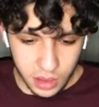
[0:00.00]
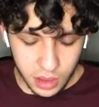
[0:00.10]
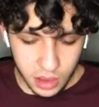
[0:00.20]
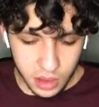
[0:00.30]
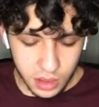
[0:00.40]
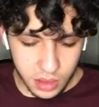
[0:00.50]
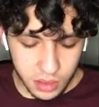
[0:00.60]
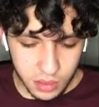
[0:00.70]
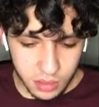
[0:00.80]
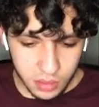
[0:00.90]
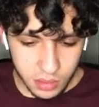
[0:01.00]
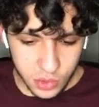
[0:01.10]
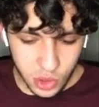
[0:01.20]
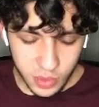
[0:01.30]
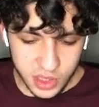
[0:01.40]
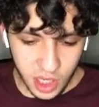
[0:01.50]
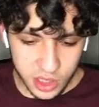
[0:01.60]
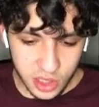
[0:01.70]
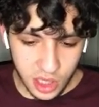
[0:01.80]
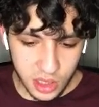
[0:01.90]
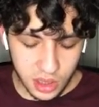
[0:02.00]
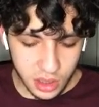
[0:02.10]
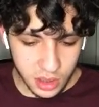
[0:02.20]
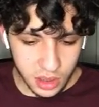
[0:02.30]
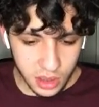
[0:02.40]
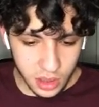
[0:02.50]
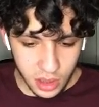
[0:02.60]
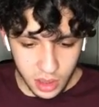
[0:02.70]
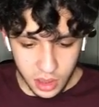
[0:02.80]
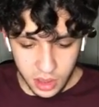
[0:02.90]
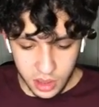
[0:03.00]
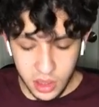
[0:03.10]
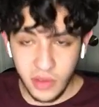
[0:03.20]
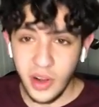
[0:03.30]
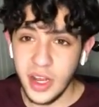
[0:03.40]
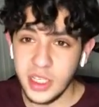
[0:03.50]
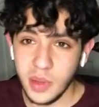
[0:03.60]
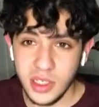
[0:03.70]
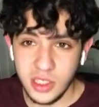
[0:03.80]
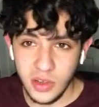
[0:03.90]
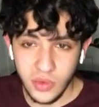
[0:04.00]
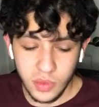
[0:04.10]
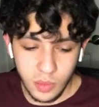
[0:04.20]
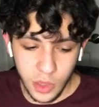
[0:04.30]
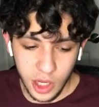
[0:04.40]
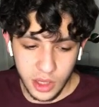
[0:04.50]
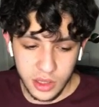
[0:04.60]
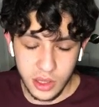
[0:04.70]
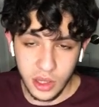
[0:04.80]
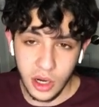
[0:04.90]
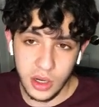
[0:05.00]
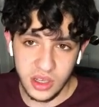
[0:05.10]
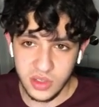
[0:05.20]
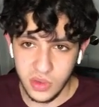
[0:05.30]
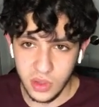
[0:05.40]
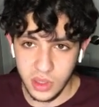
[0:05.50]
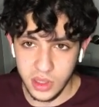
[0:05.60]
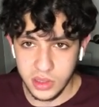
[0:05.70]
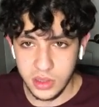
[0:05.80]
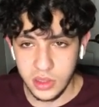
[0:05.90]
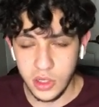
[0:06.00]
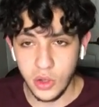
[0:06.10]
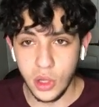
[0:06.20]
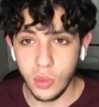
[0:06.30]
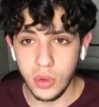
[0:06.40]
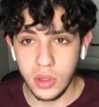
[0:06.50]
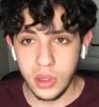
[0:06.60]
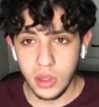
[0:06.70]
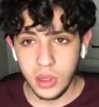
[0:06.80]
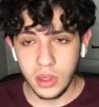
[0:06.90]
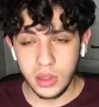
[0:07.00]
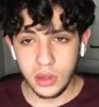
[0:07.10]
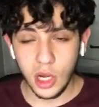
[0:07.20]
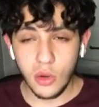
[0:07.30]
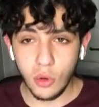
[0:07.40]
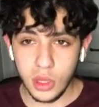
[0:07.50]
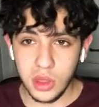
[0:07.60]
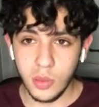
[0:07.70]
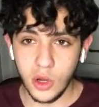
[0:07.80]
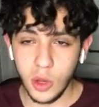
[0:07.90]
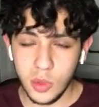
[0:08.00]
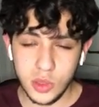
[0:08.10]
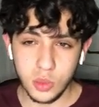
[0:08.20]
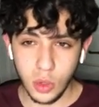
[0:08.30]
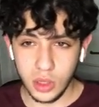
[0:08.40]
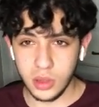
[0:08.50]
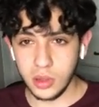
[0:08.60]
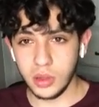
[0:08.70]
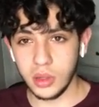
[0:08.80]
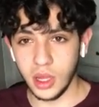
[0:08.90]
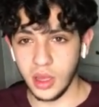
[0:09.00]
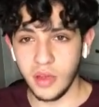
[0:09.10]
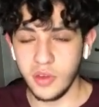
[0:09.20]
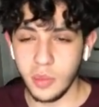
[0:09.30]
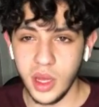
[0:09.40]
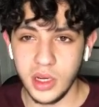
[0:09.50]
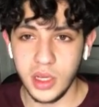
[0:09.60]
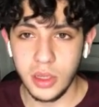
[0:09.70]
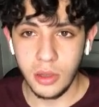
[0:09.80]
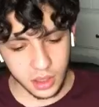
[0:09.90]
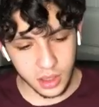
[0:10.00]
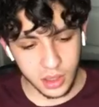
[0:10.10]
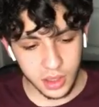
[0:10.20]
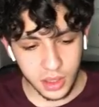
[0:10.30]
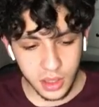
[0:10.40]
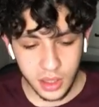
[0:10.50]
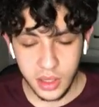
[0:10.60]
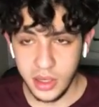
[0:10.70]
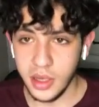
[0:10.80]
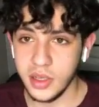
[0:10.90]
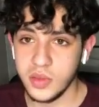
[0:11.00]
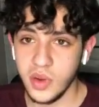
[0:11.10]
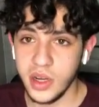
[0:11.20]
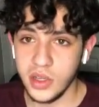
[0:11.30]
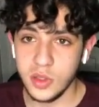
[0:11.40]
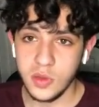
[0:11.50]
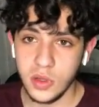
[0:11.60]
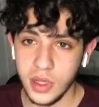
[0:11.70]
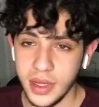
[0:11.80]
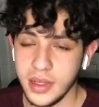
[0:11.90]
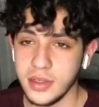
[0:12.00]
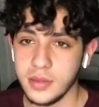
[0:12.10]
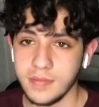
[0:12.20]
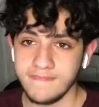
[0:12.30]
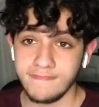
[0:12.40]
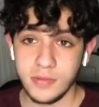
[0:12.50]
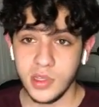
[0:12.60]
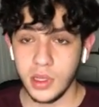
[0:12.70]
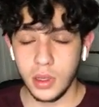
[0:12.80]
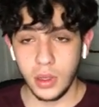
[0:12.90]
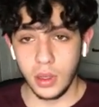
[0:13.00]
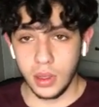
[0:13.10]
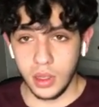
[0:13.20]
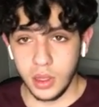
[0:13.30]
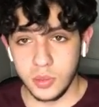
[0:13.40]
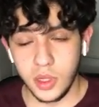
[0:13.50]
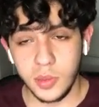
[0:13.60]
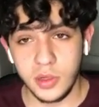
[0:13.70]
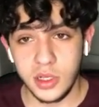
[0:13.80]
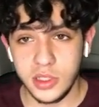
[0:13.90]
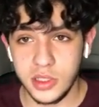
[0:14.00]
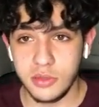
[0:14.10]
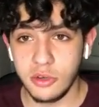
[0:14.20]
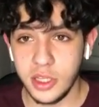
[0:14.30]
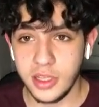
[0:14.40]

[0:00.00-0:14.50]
So massage gun. They're very expensive, but they are useful because, you know, they're worth them, almost worth like every penny. Yeah, it's very useful, and I'm honestly just really